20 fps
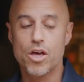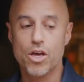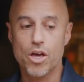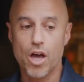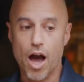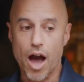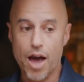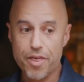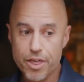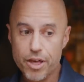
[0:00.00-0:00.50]

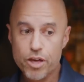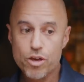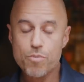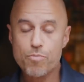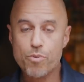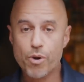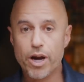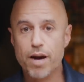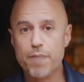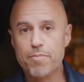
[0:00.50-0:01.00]
I think you
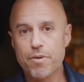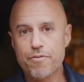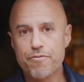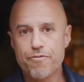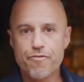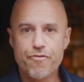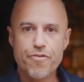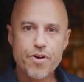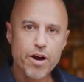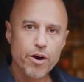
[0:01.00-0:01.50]
bring up a
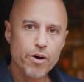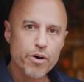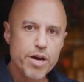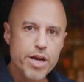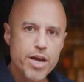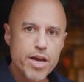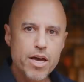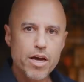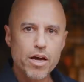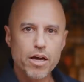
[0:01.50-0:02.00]

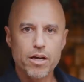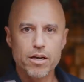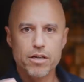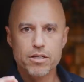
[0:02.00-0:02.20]
very